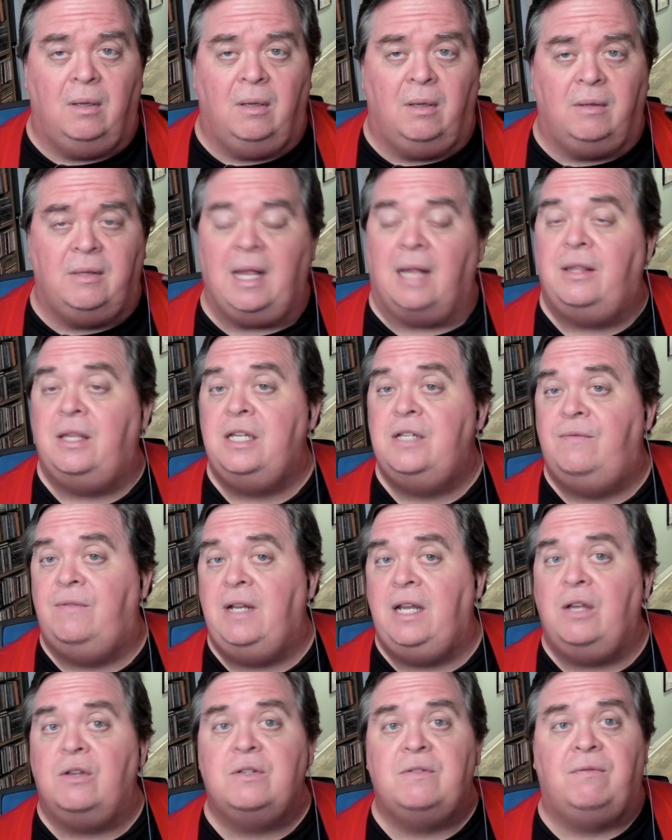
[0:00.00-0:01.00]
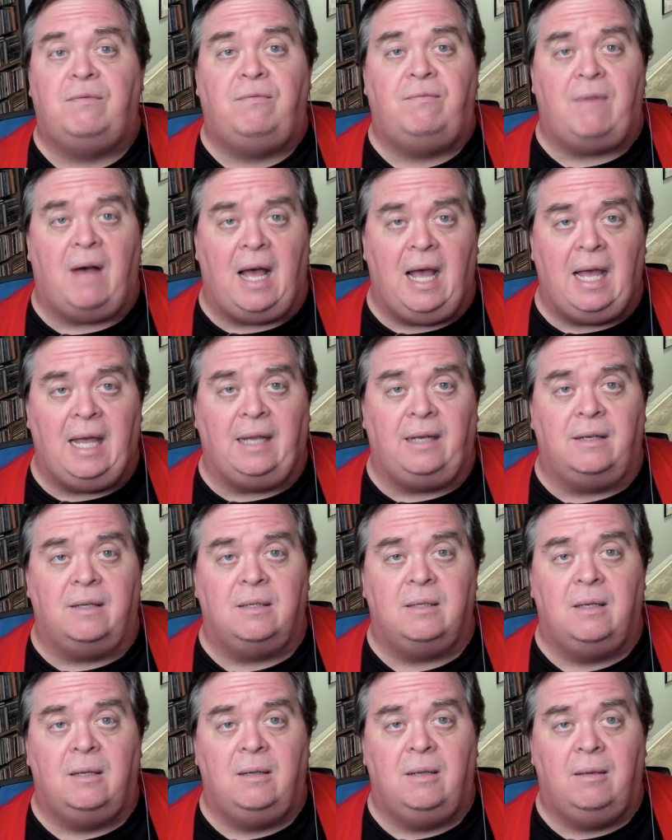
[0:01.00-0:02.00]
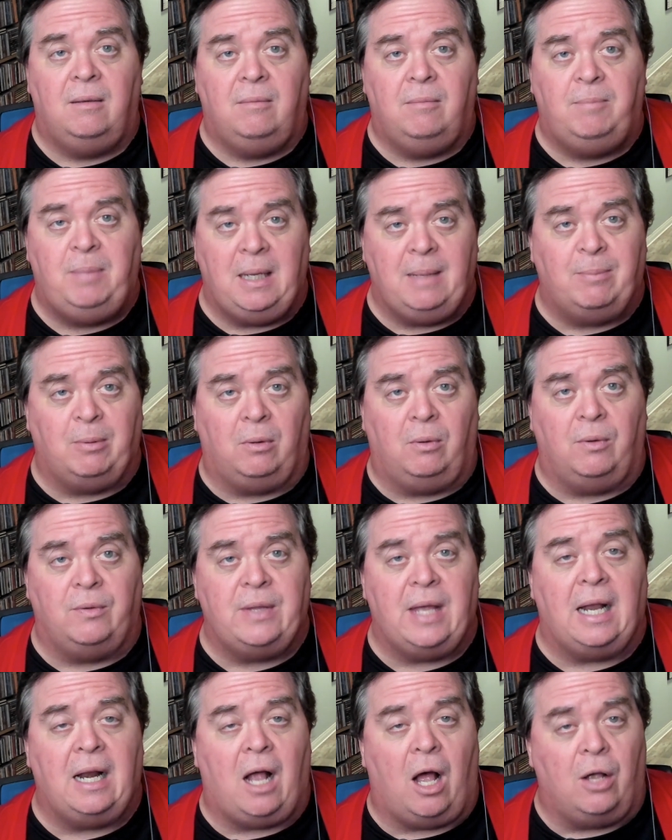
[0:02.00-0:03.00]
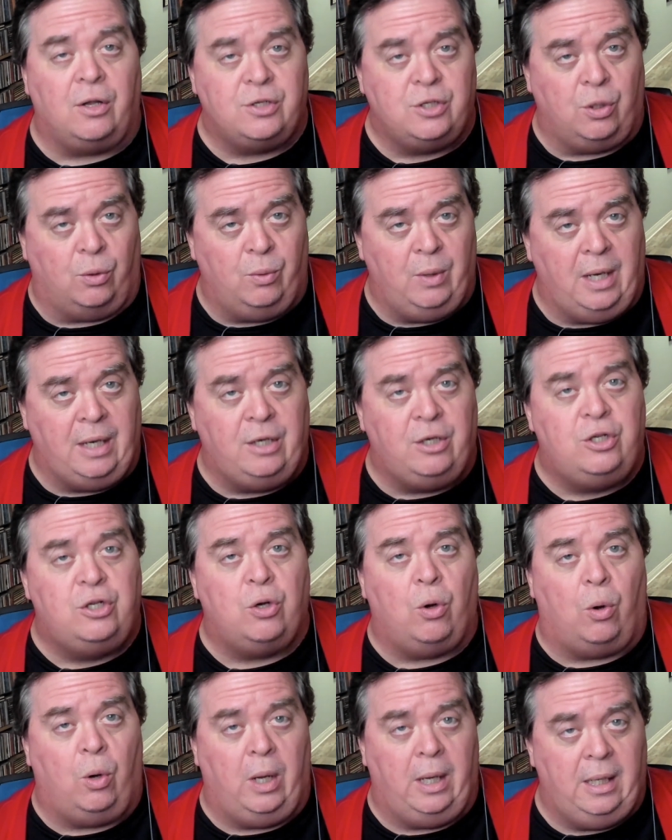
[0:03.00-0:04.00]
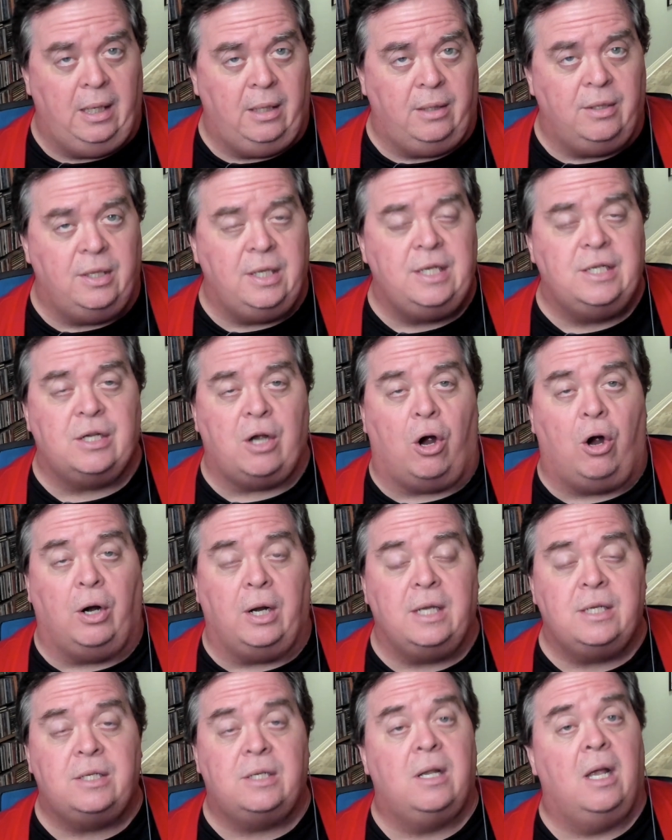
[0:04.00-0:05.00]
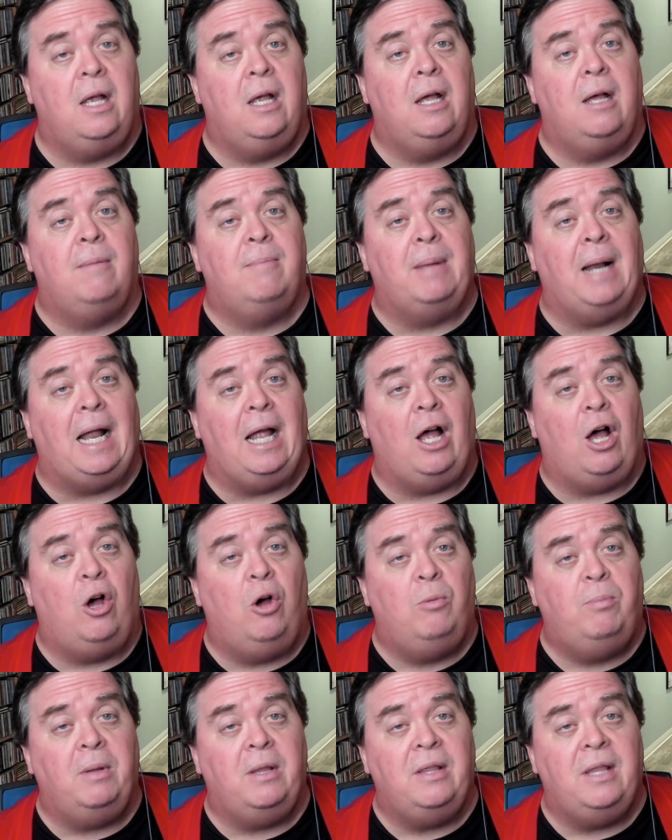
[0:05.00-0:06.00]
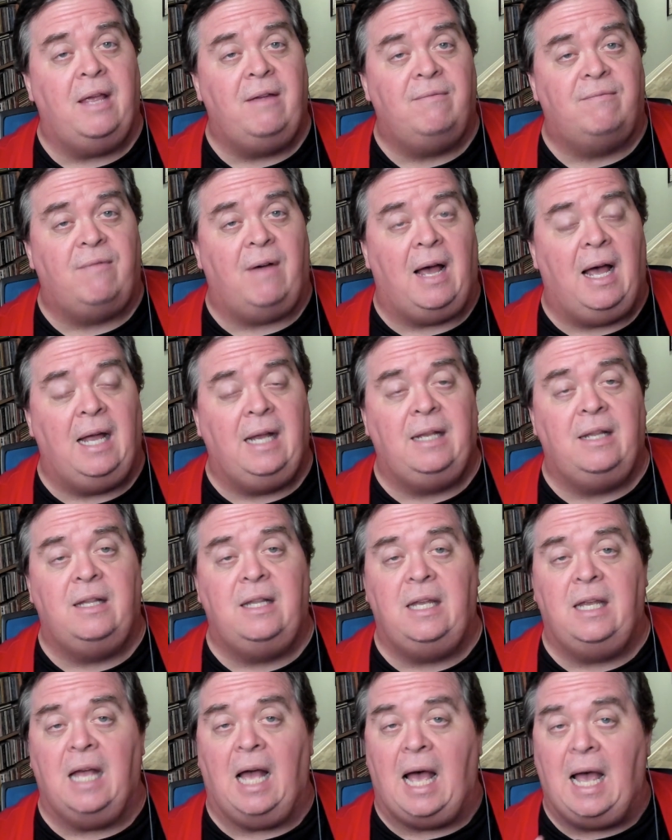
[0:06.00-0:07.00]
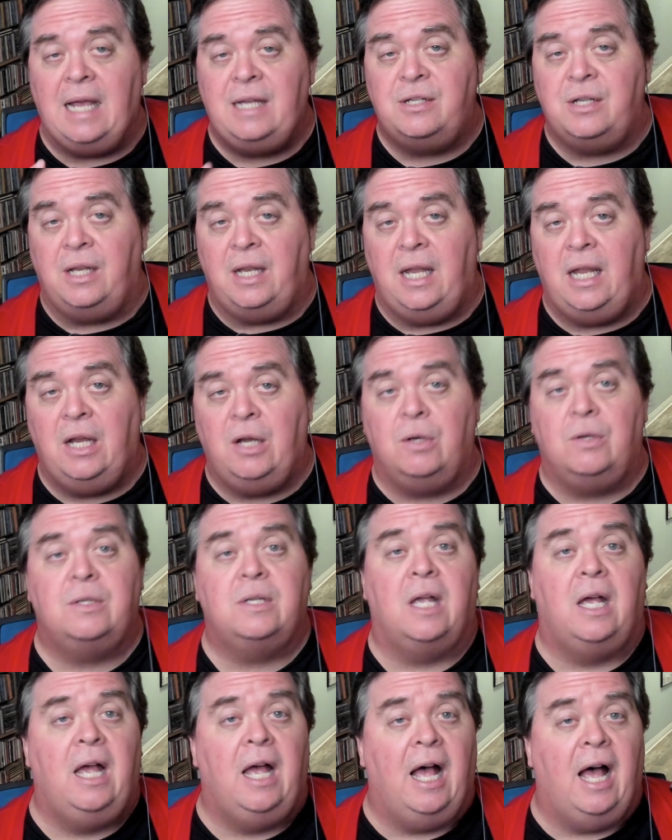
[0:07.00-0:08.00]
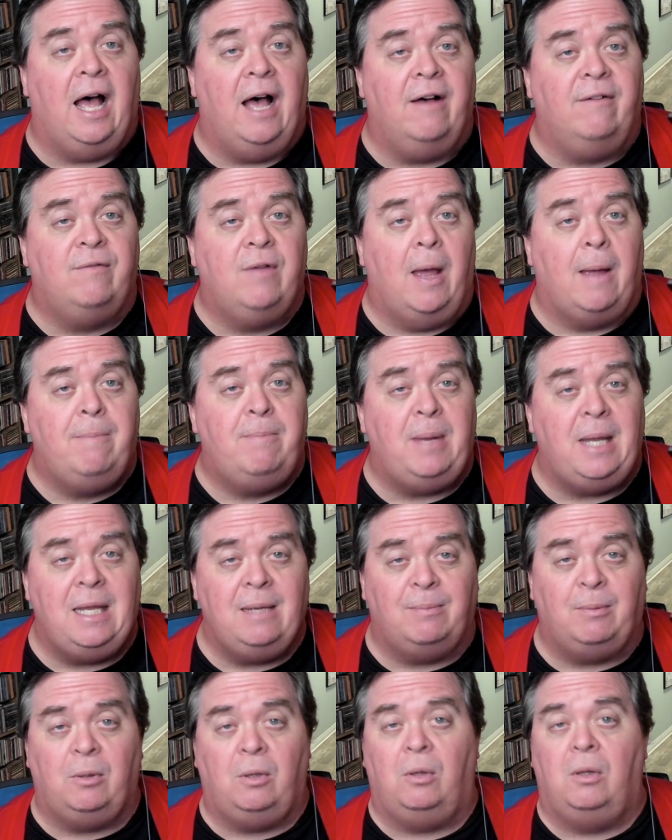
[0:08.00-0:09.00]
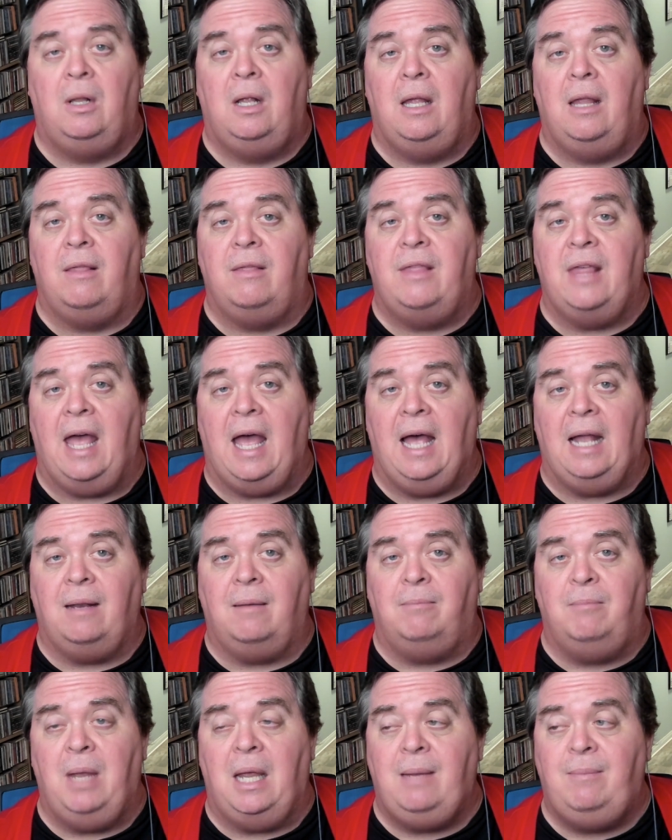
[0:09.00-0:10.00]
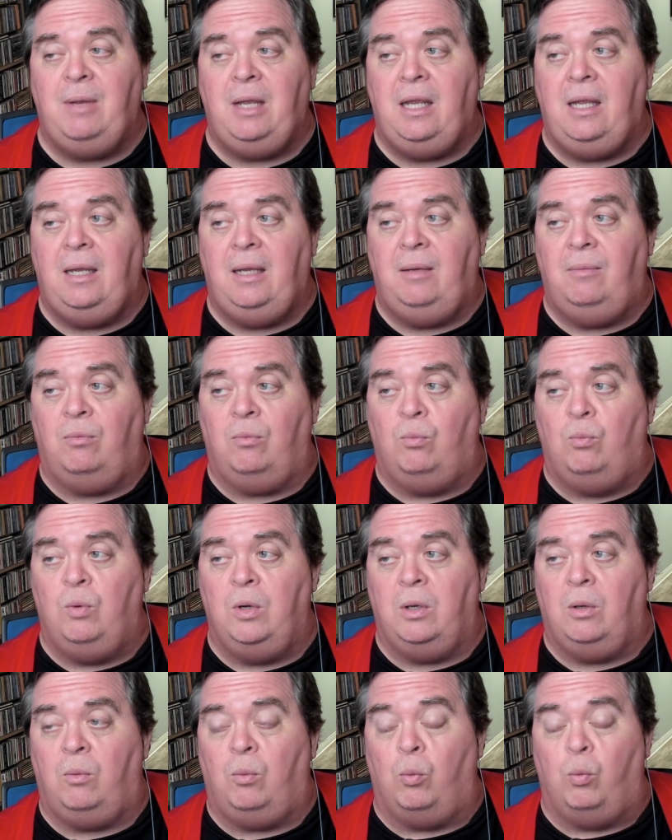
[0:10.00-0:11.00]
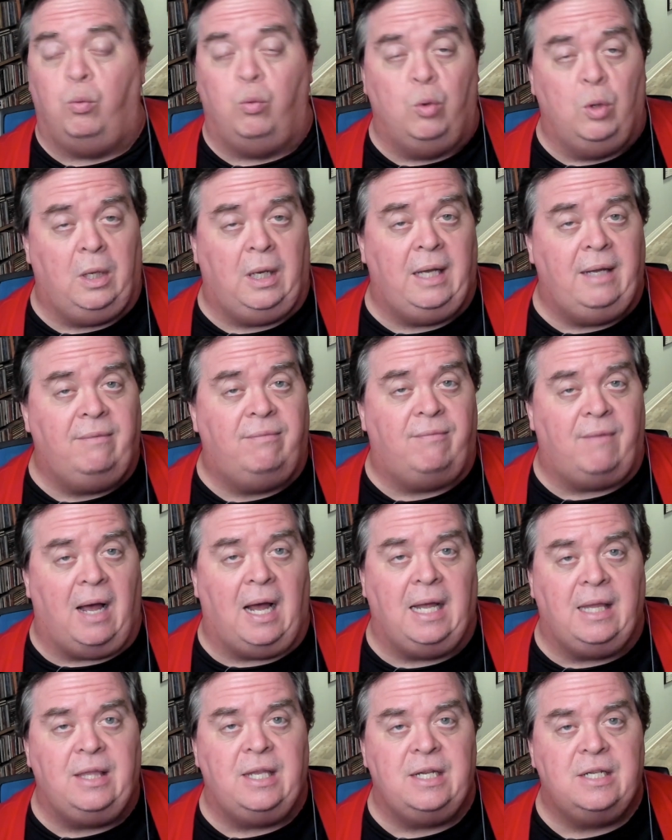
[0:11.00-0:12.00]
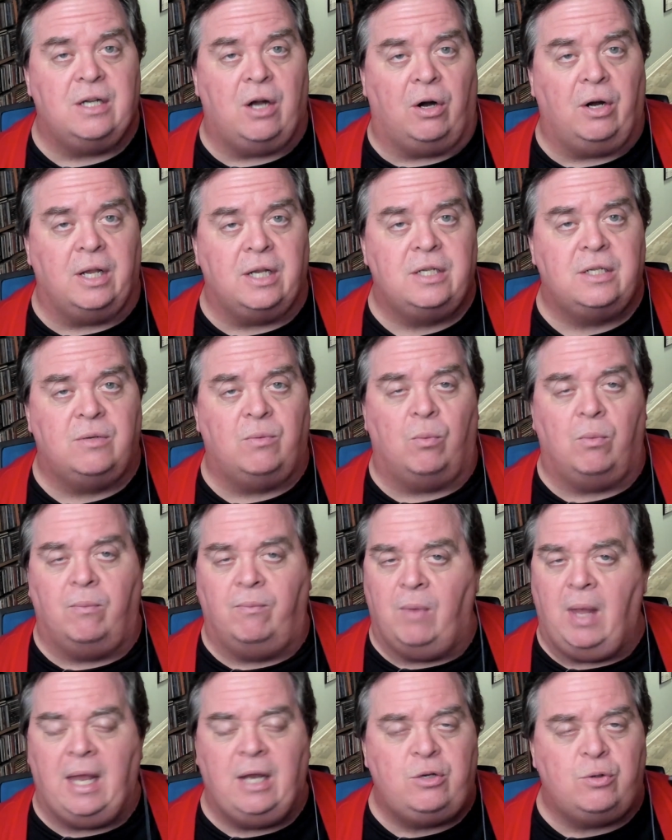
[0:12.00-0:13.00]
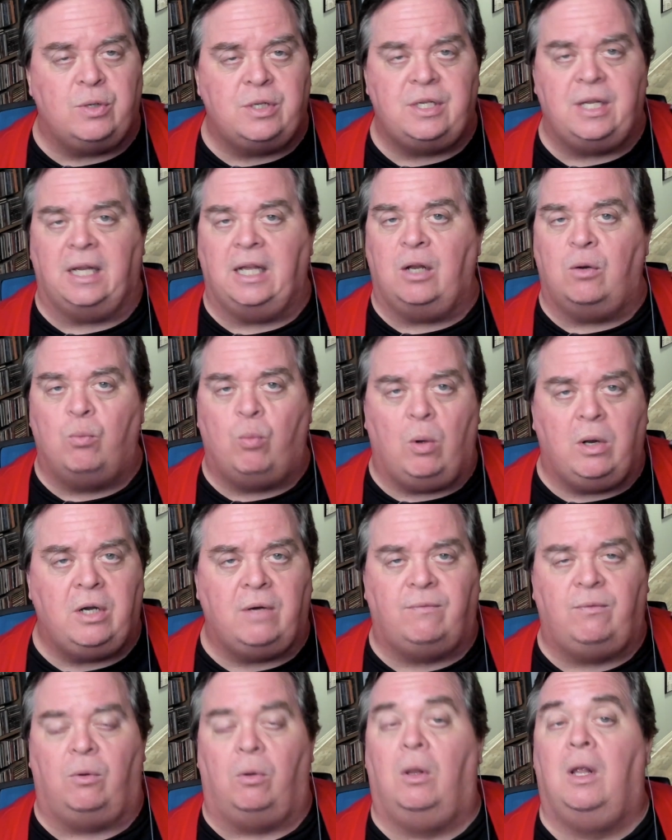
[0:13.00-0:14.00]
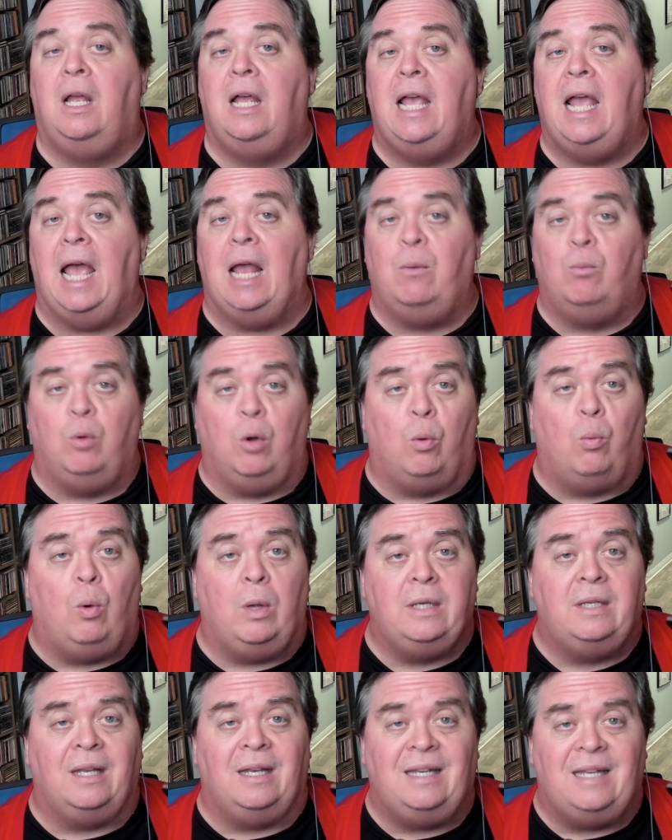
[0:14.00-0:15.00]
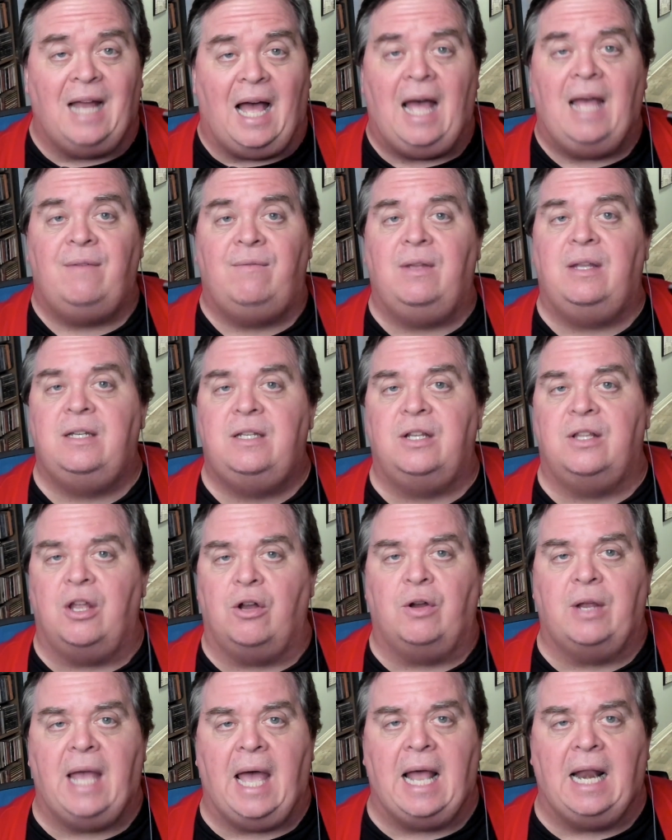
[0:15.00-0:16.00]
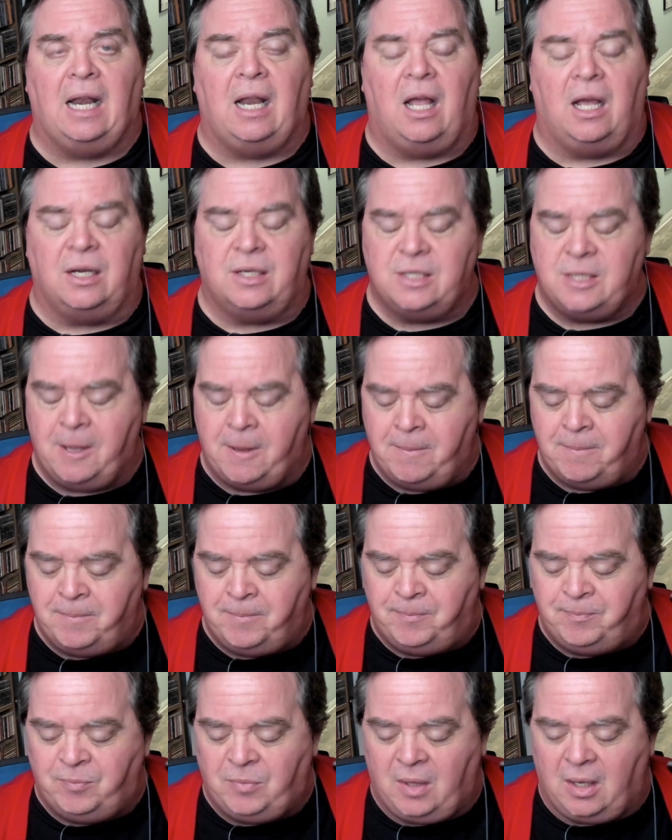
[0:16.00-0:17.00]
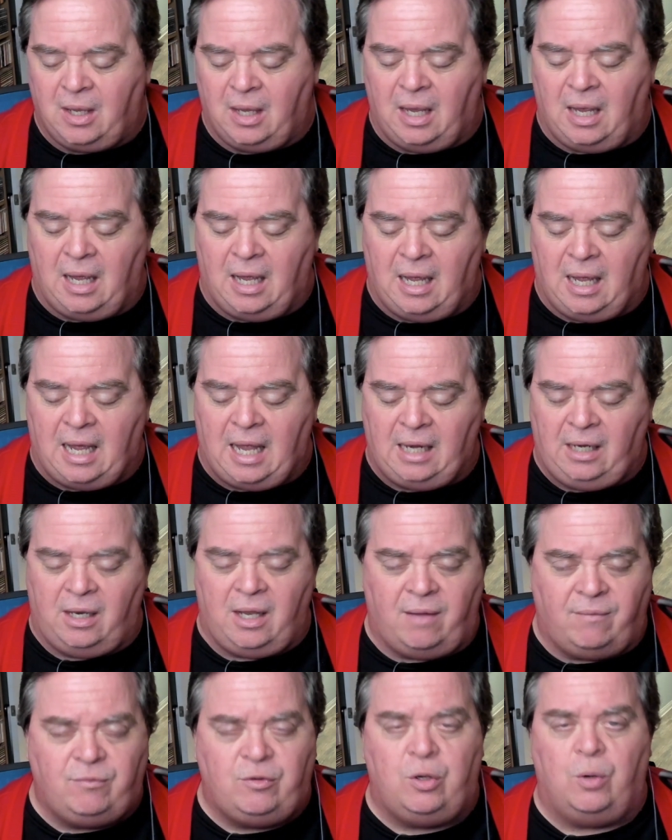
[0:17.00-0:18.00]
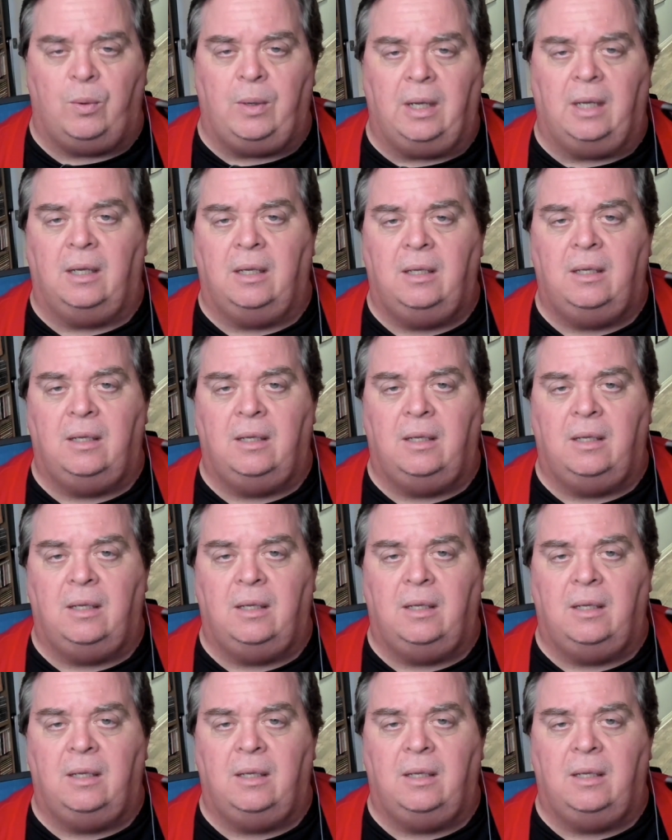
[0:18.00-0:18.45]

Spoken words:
that these videos find people that also enjoy these artists, but I hope they find the eyes and ears of people that maybe will really find these artists interesting and wonderful and will want to dive into their catalogs. I love doing